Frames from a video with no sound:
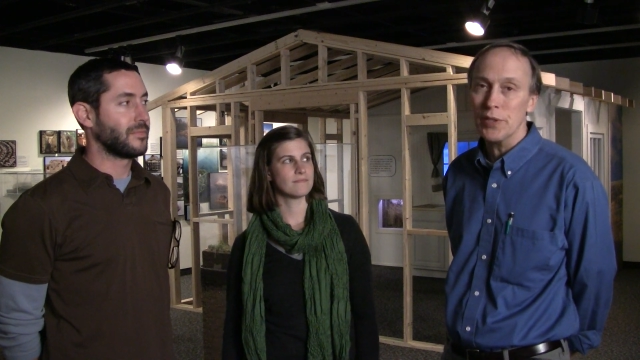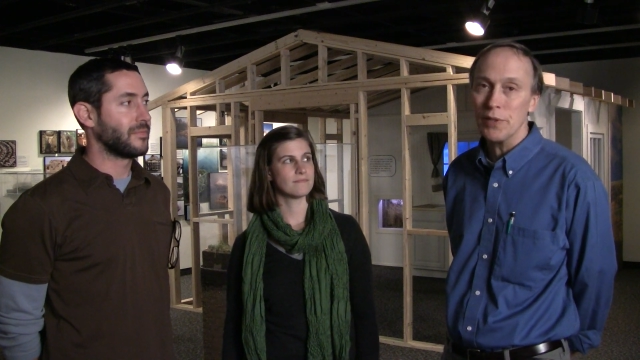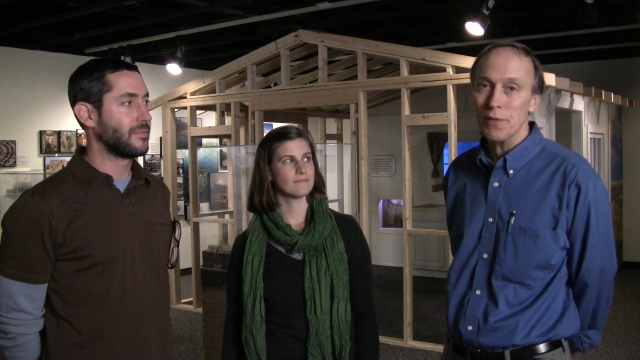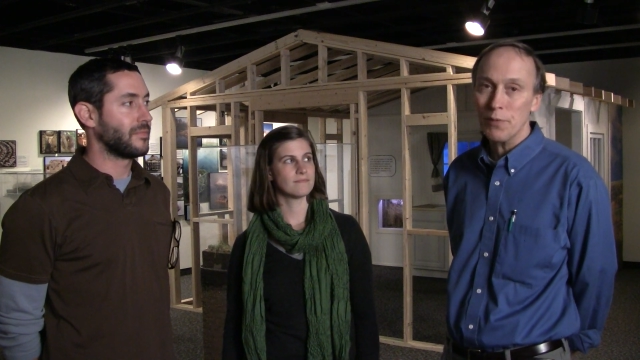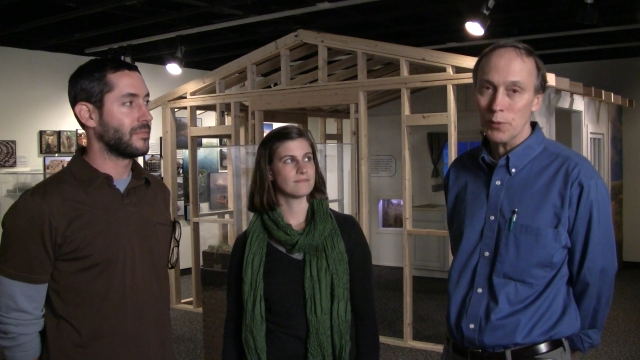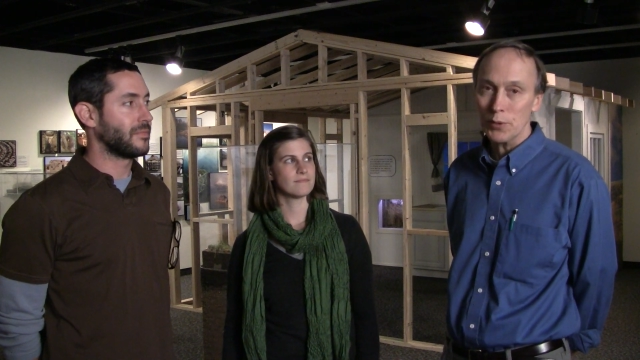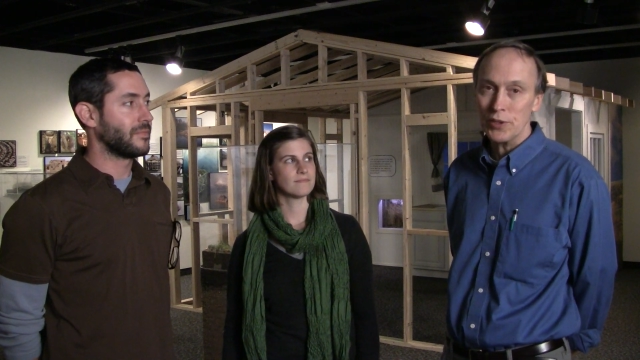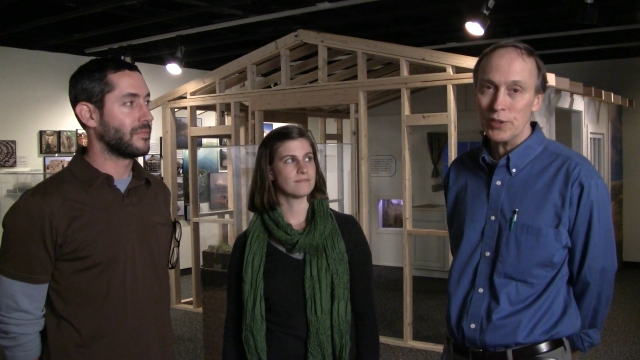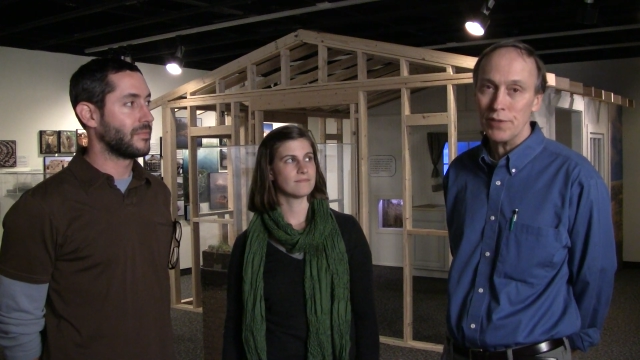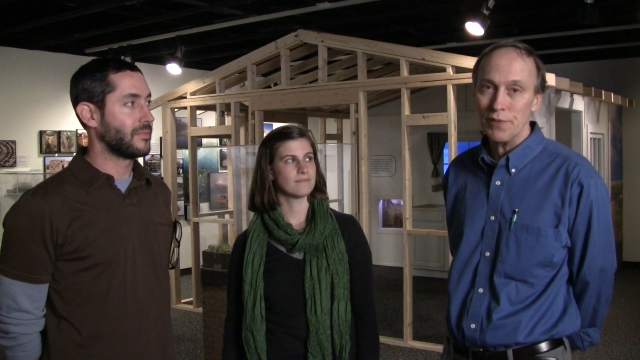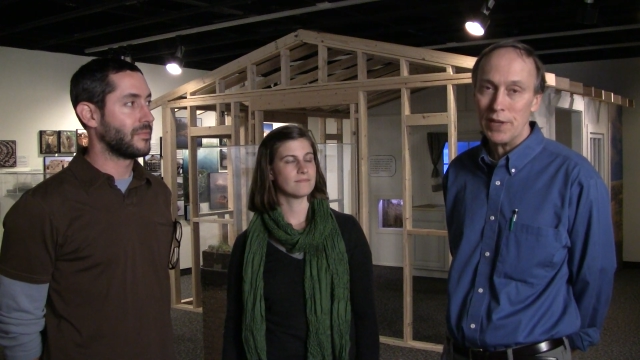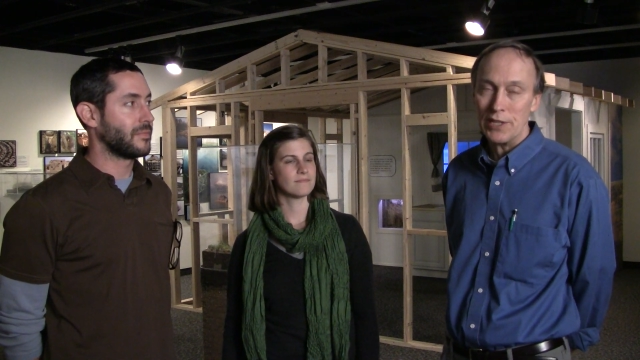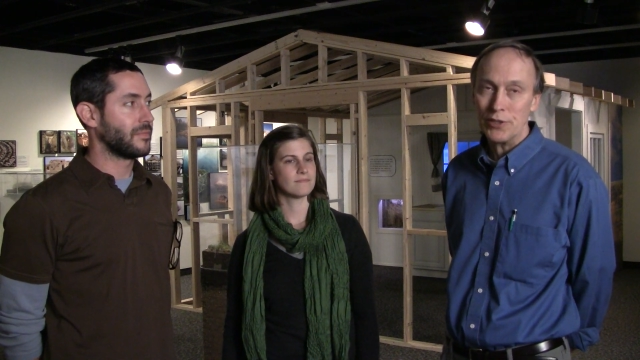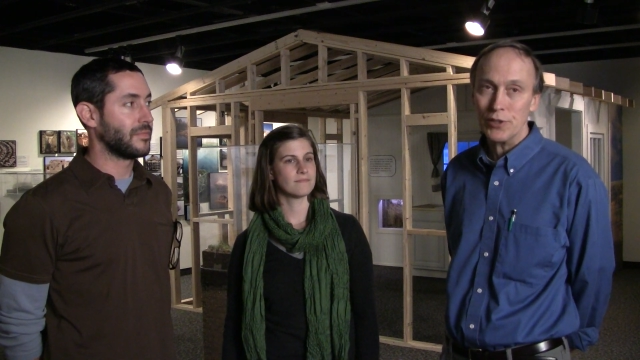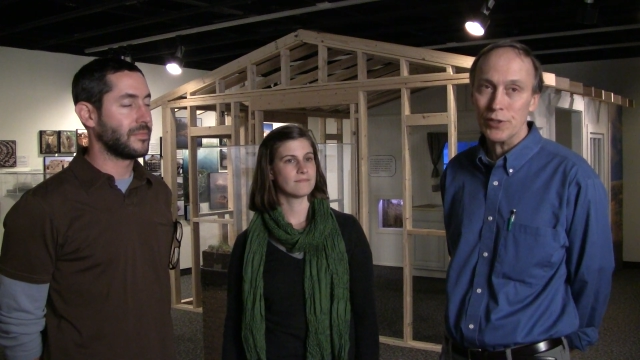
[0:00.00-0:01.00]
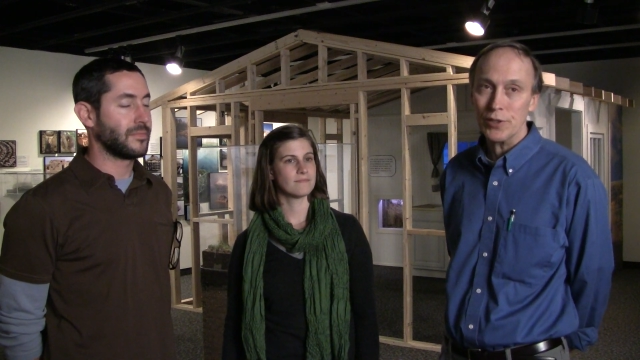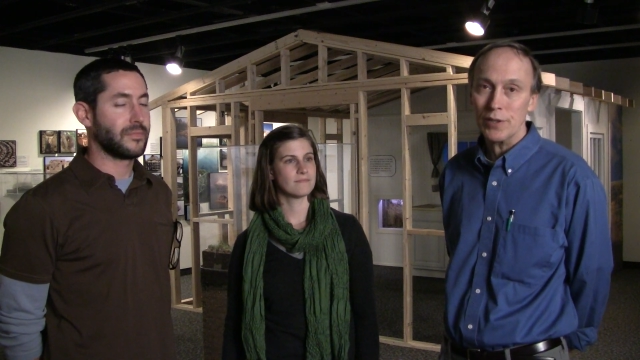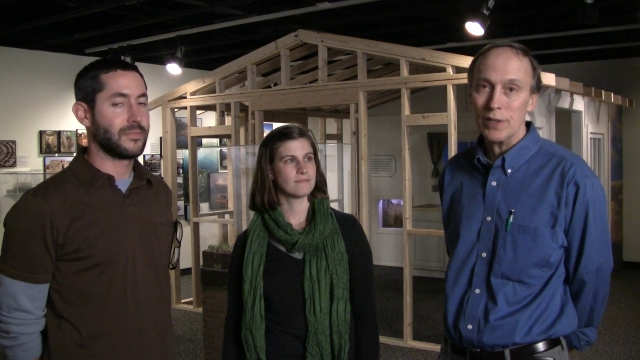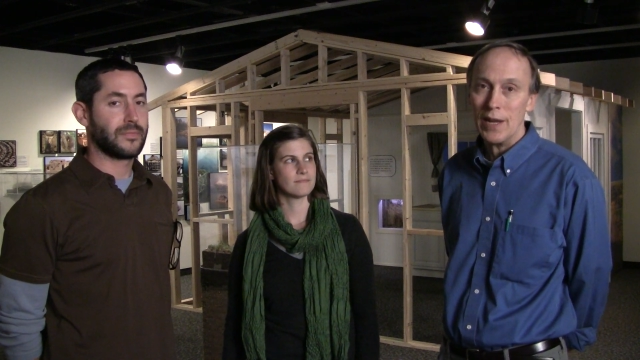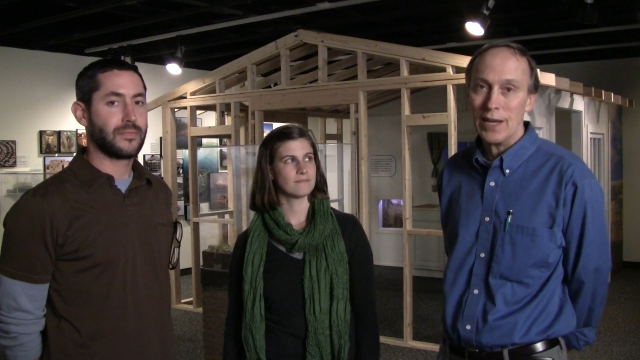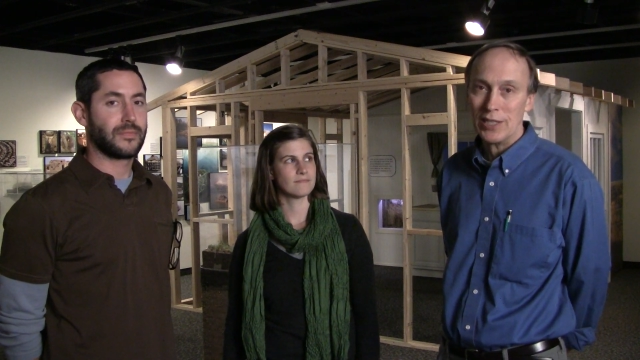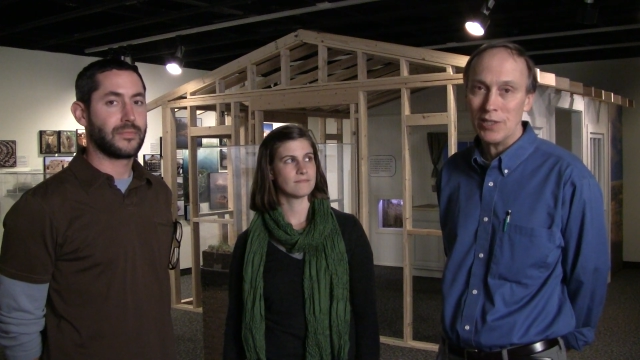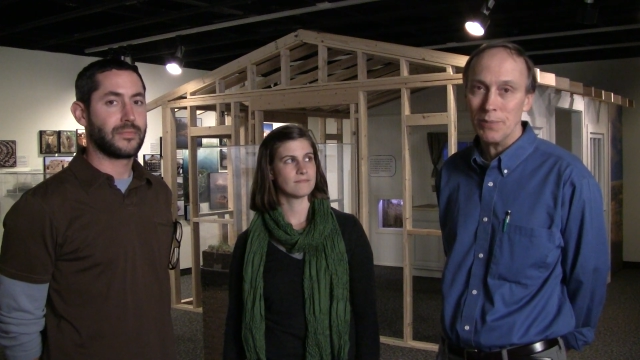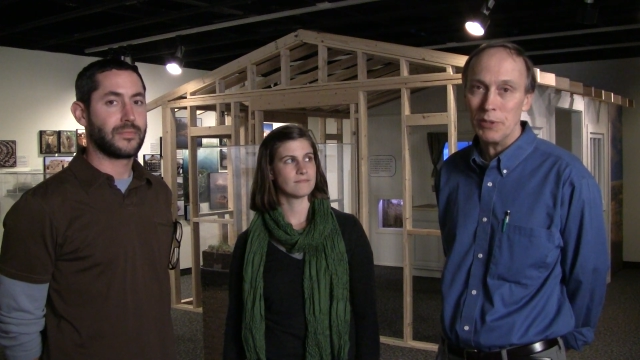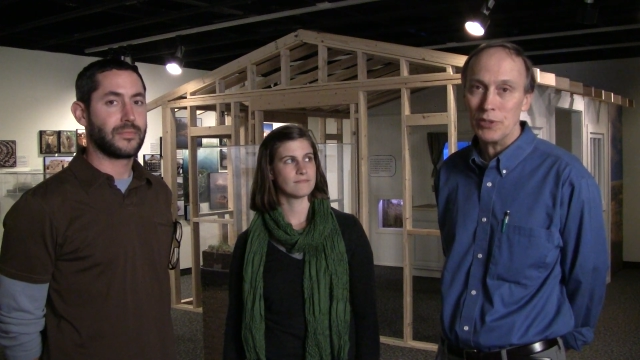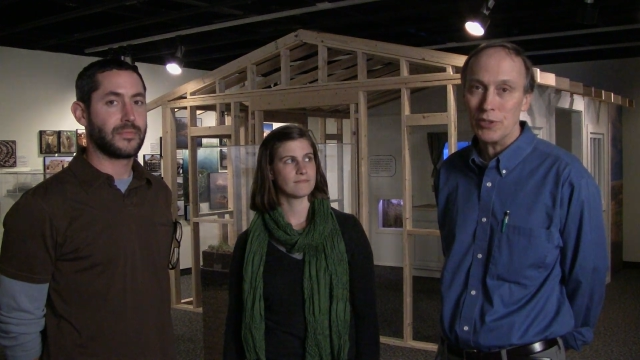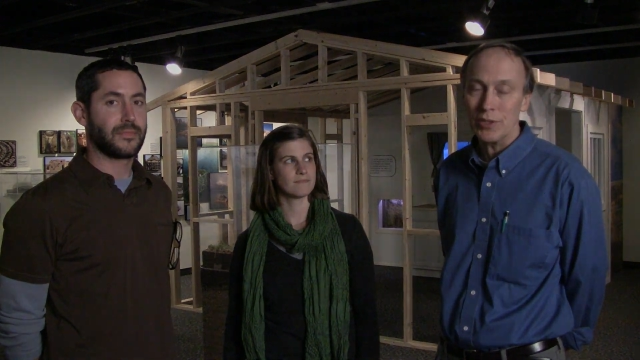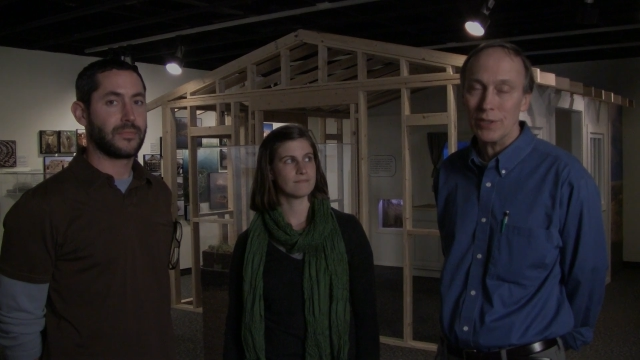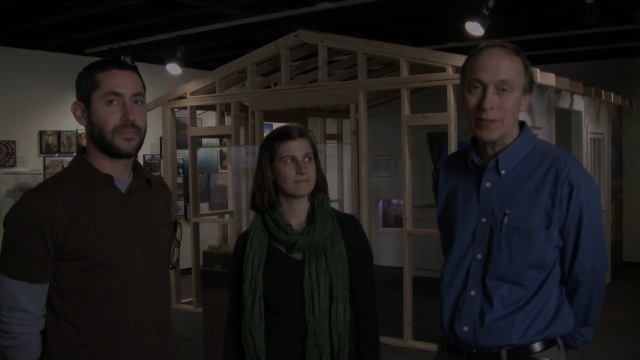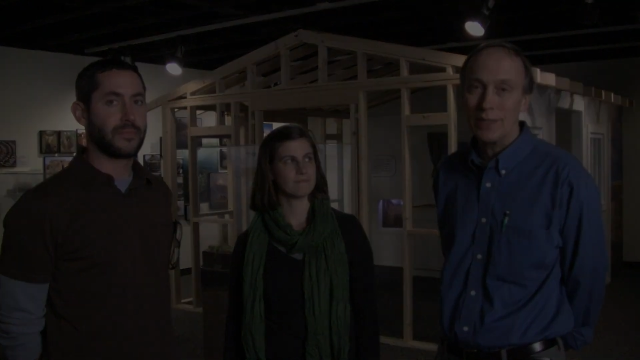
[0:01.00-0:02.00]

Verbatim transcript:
Speaker 1: the Forces of Nature exhibition.